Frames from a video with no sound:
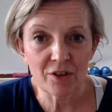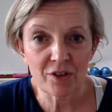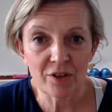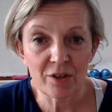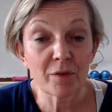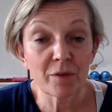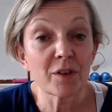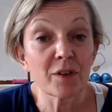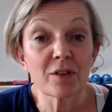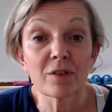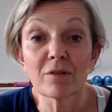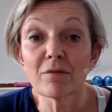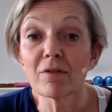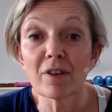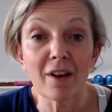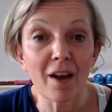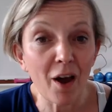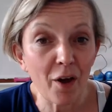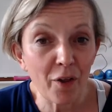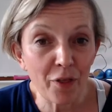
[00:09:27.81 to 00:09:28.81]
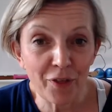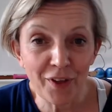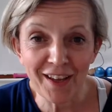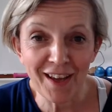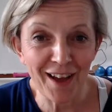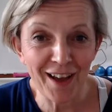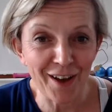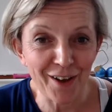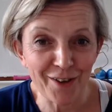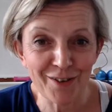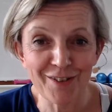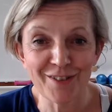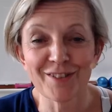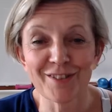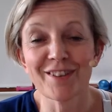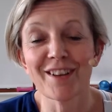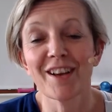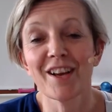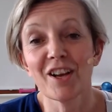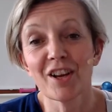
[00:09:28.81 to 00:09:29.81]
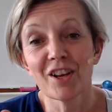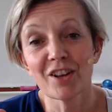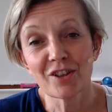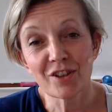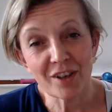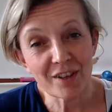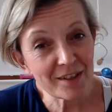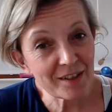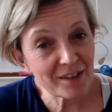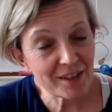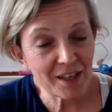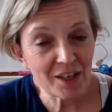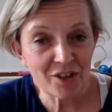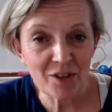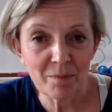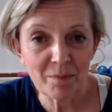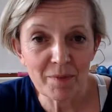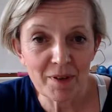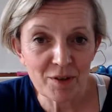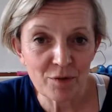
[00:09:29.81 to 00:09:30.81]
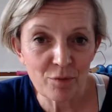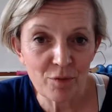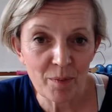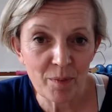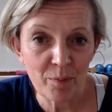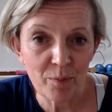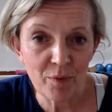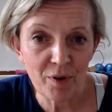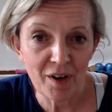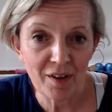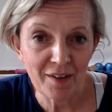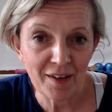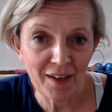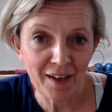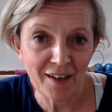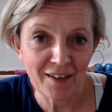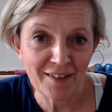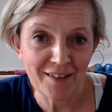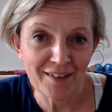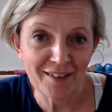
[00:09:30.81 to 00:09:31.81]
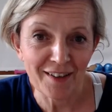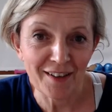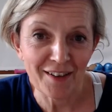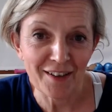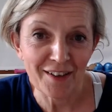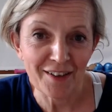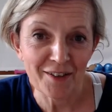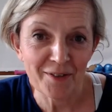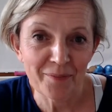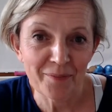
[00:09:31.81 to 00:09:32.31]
So if you do nothing else, just teach them this rib breathing exercise.